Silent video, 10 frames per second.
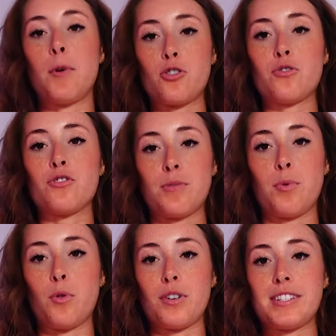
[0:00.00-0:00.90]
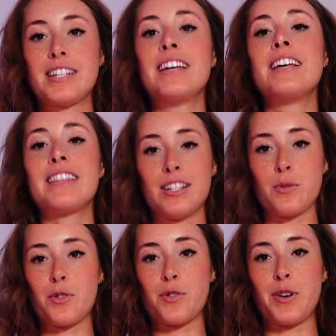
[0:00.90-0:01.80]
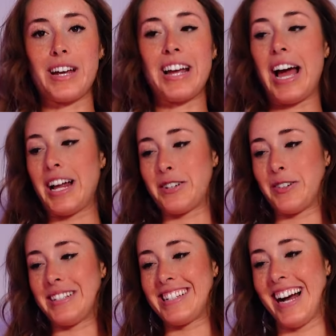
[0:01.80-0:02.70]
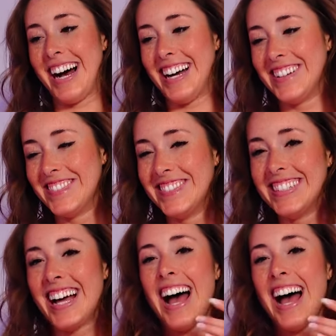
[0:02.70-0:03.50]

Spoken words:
emotional support. This was great. I had a great time.